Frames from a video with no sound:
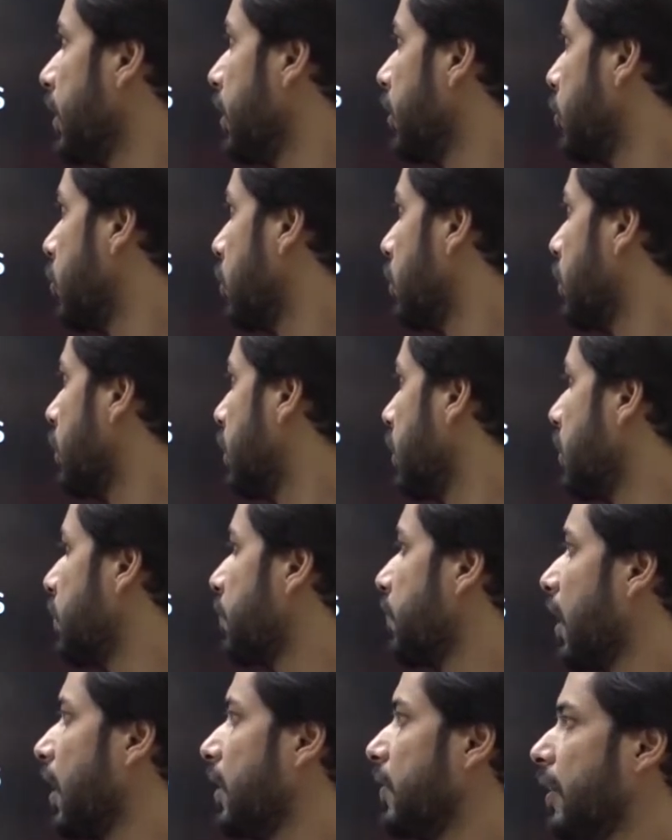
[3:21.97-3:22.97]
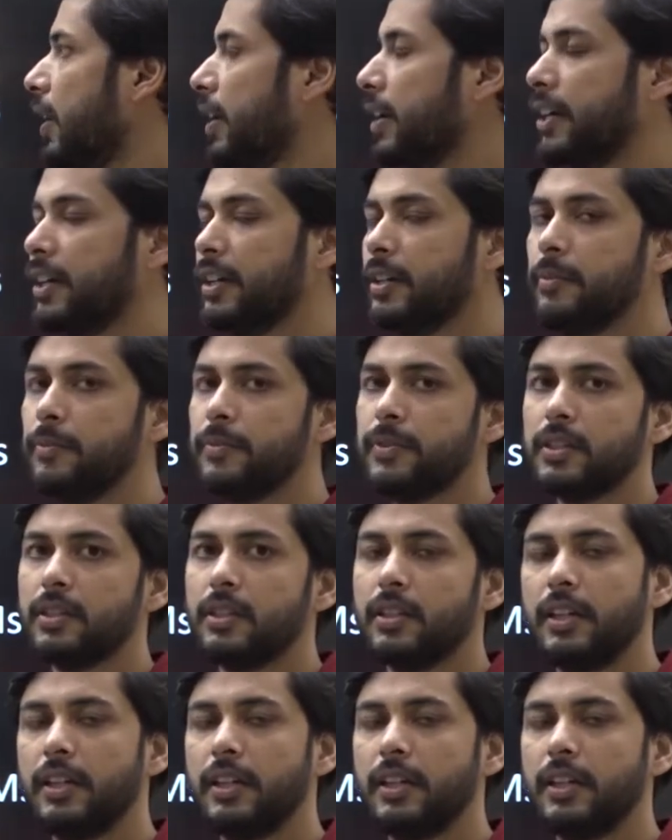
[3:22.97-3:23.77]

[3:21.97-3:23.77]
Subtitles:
in these 5 IIMs.